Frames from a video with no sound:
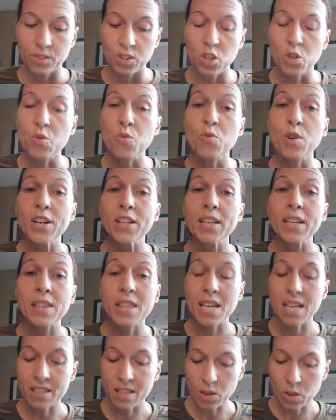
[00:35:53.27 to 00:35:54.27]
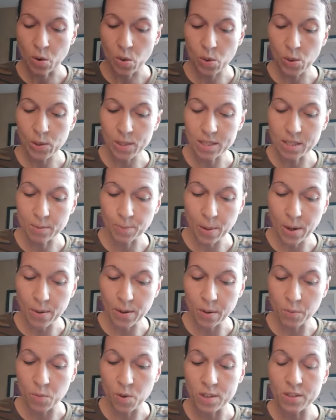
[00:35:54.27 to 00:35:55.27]
Do you really think that the Holy
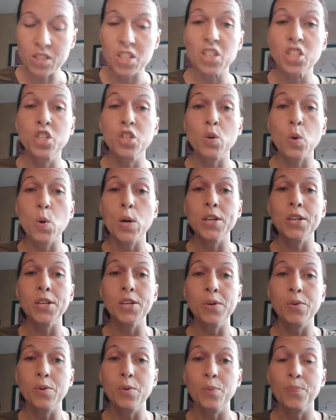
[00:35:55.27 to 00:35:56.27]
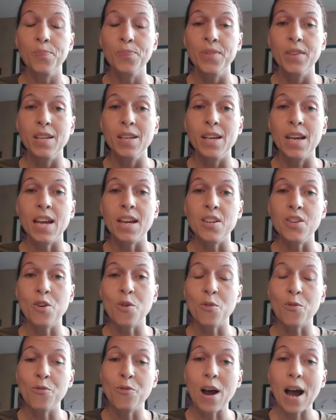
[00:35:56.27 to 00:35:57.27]
Spirit wants to join you in
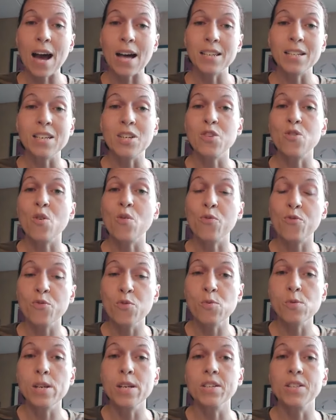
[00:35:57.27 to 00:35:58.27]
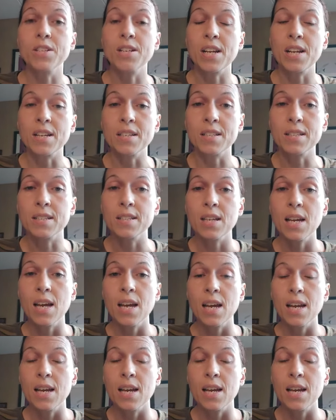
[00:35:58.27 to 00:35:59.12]
your folly, your foolishness,